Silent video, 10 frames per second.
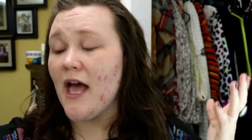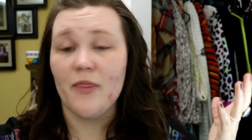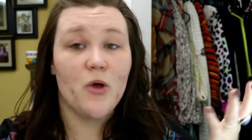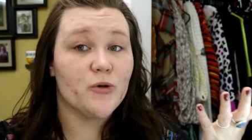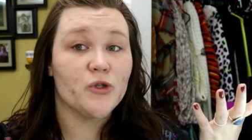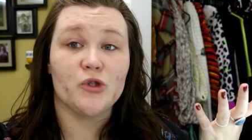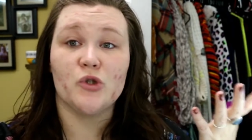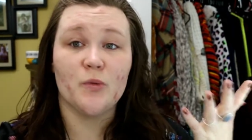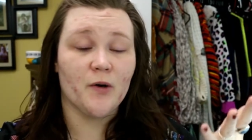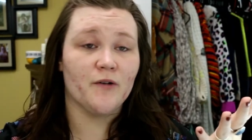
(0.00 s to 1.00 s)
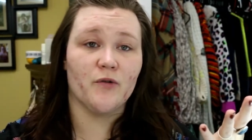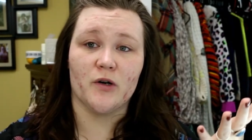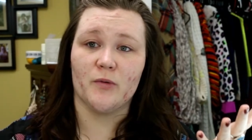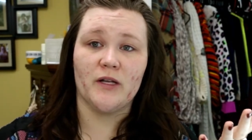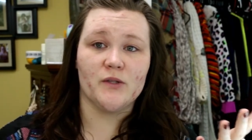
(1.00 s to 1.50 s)
And those are super
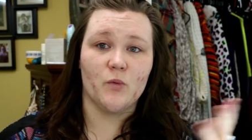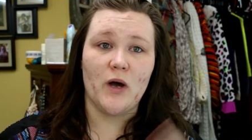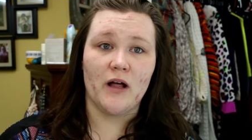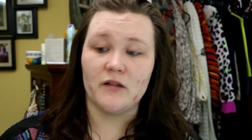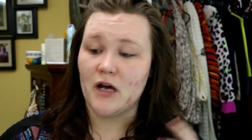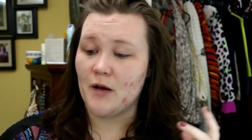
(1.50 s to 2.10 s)
affordable as well.